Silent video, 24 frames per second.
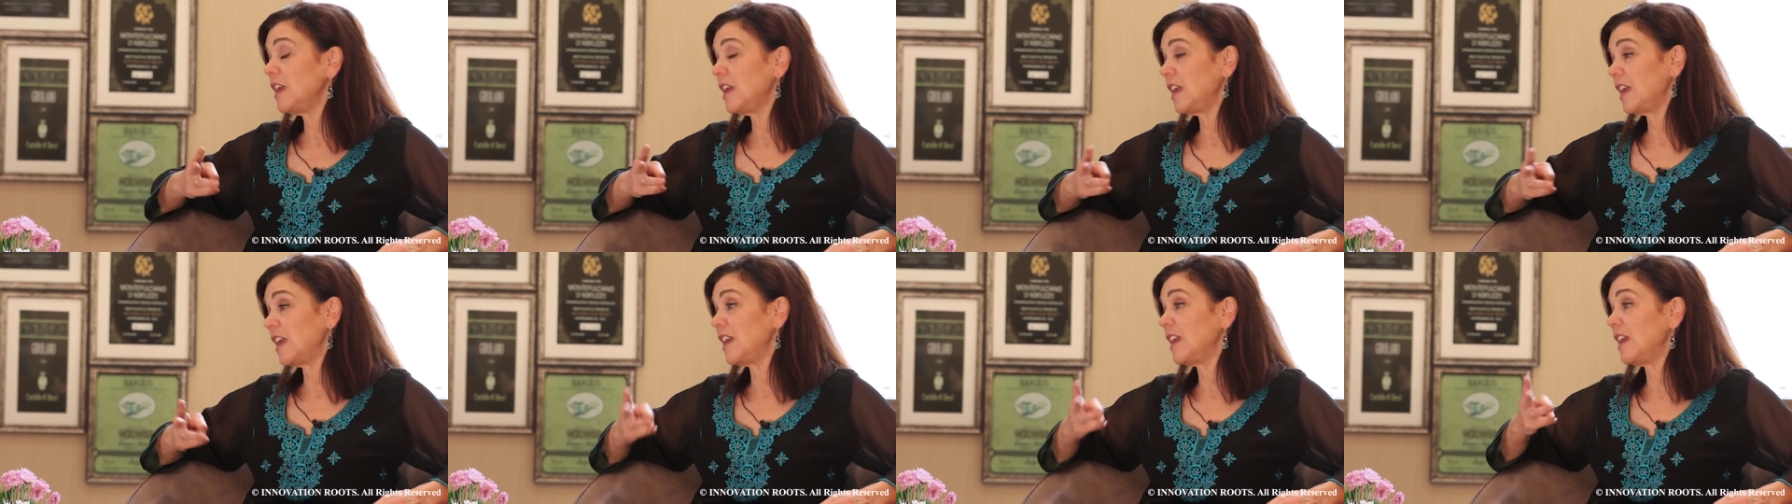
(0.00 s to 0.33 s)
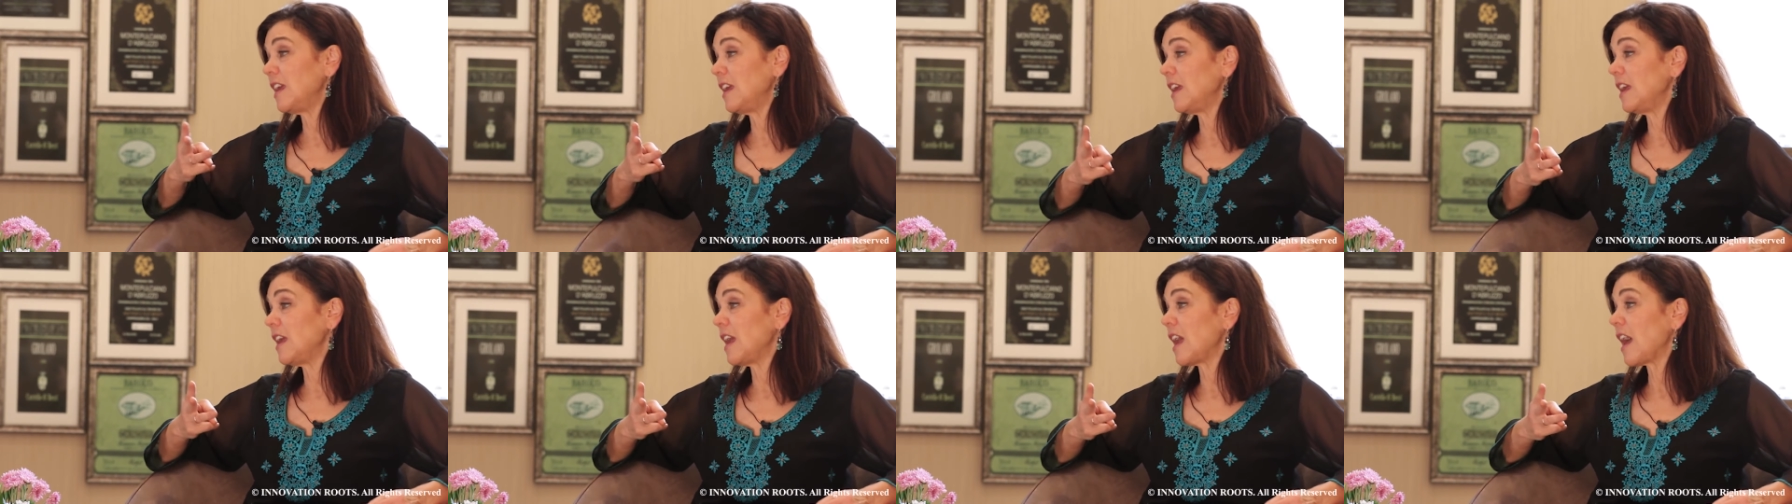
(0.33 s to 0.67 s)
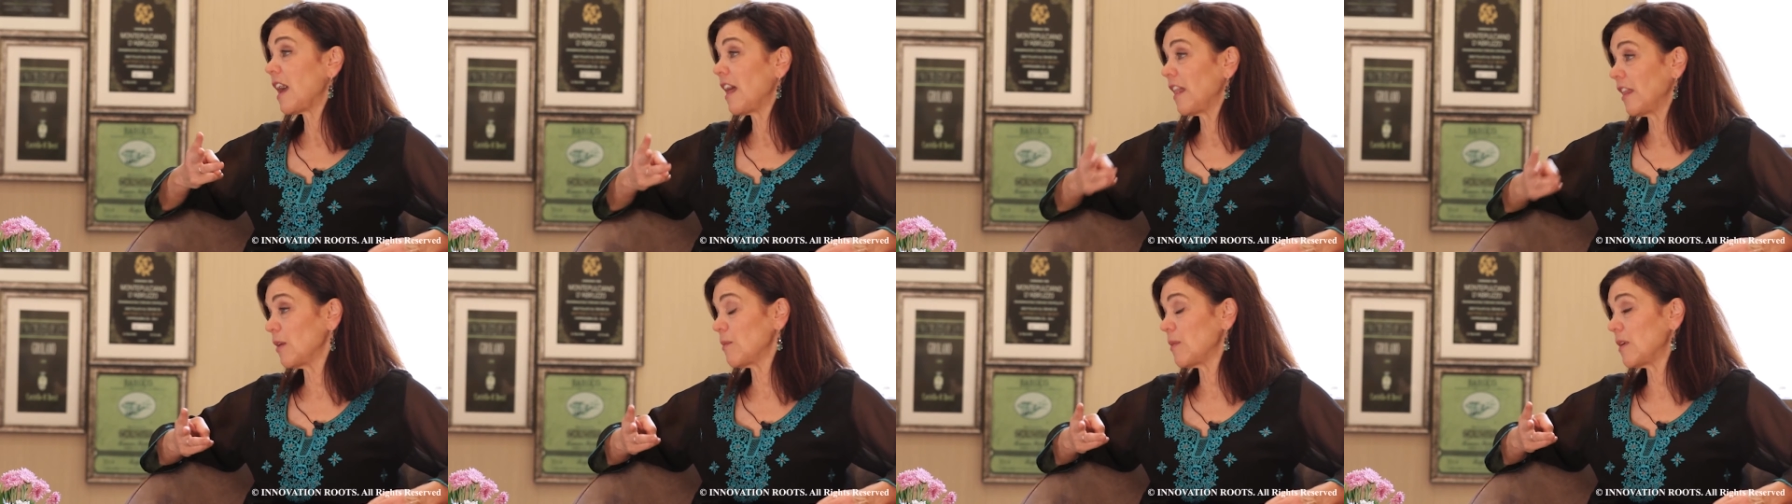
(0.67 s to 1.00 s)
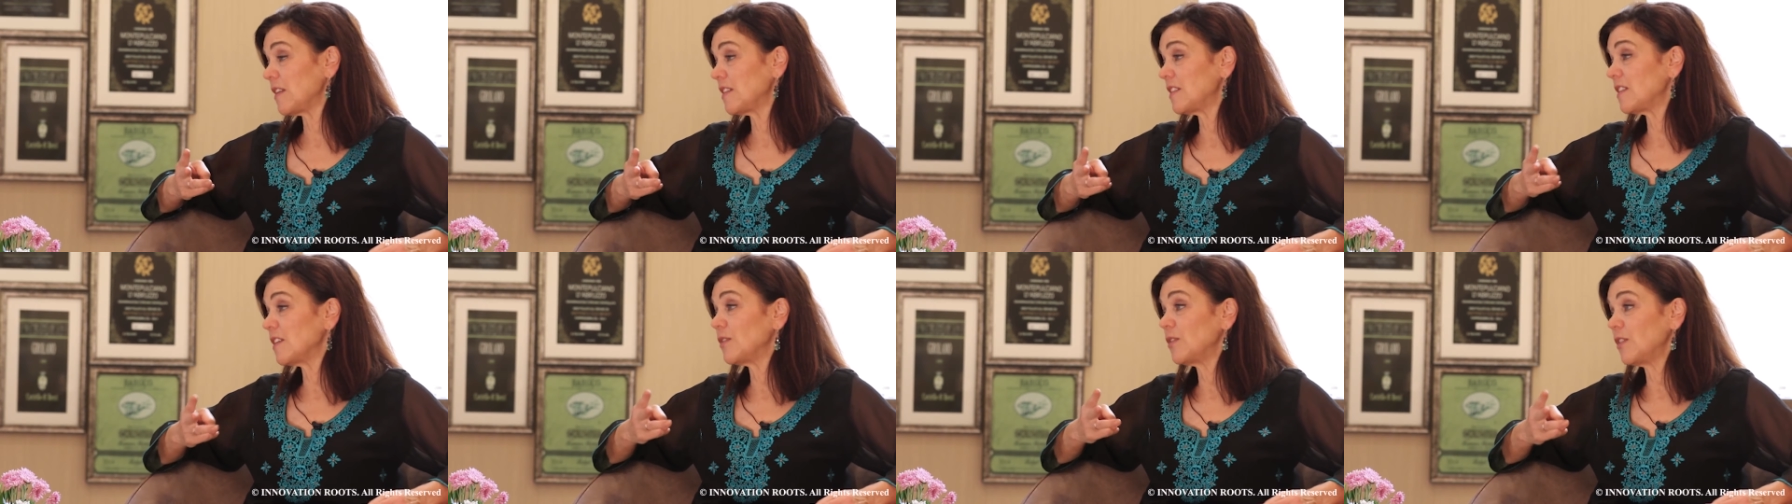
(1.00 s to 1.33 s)
key
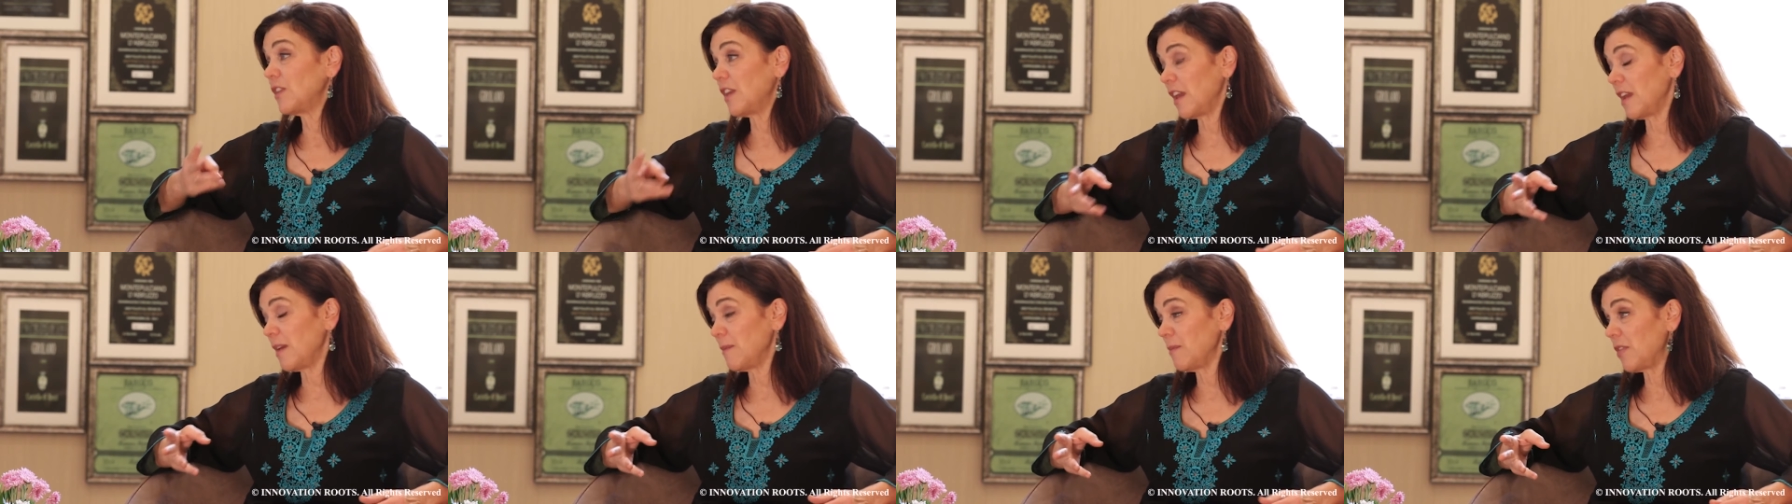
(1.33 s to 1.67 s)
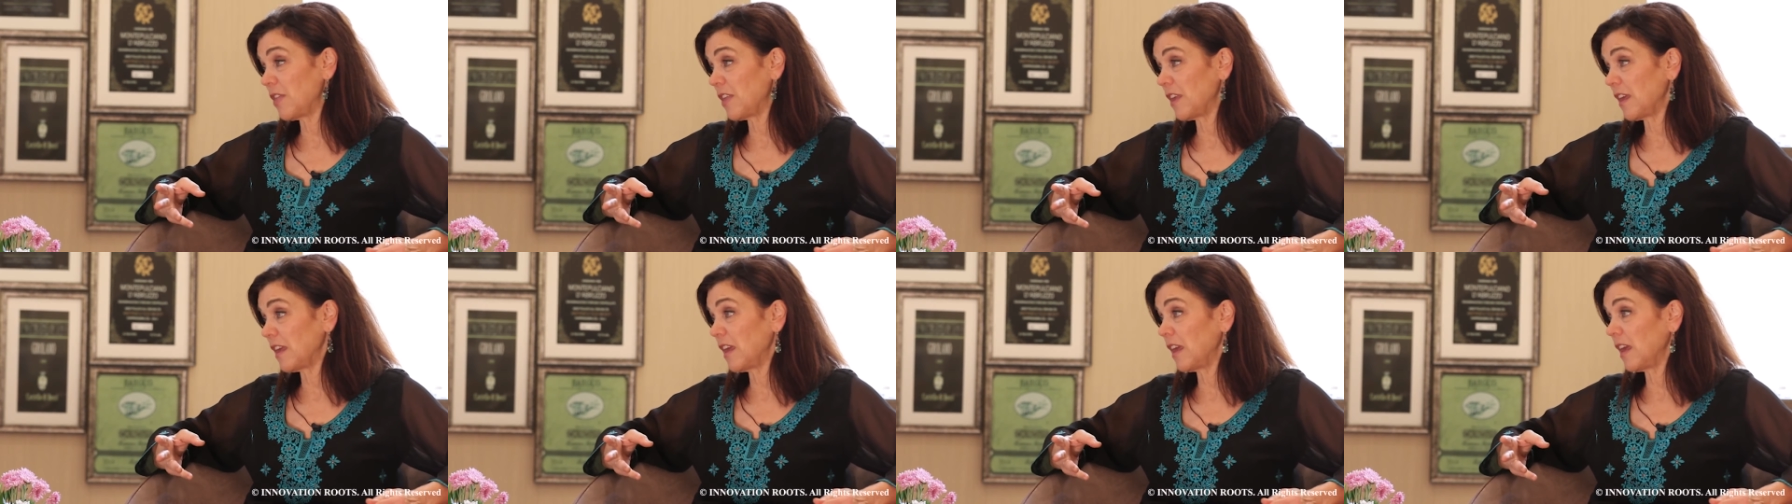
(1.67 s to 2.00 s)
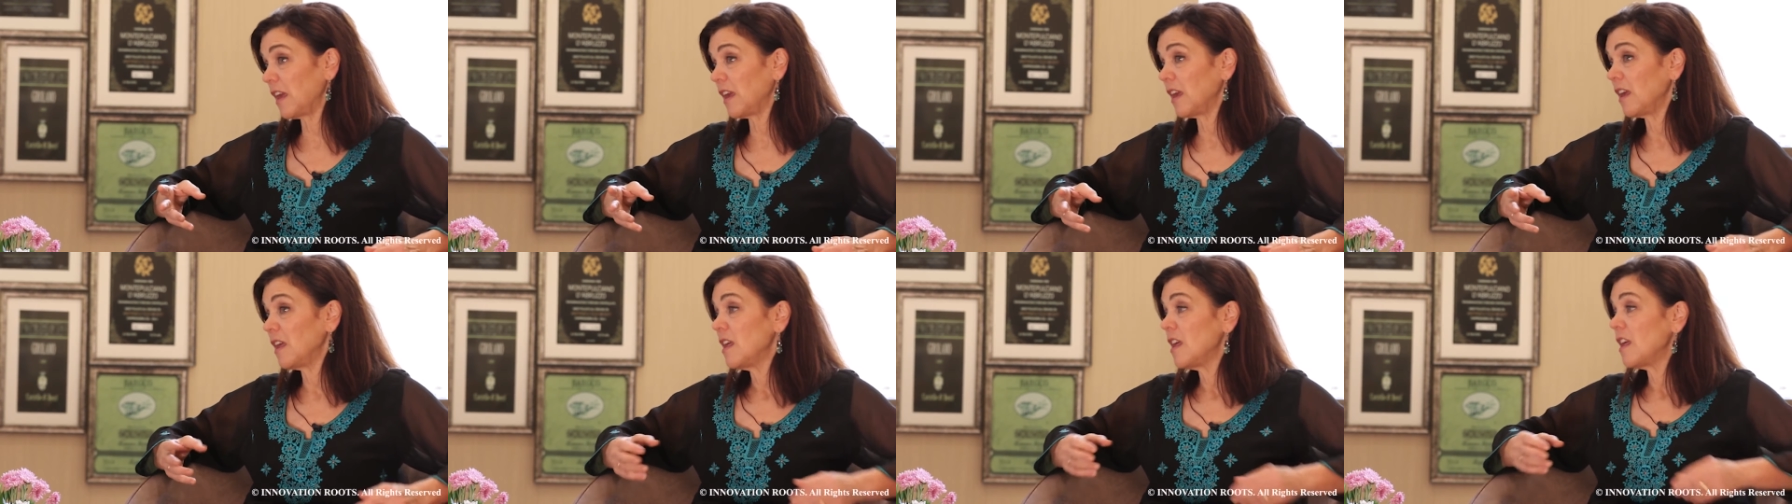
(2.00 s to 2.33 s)
elements of game thinking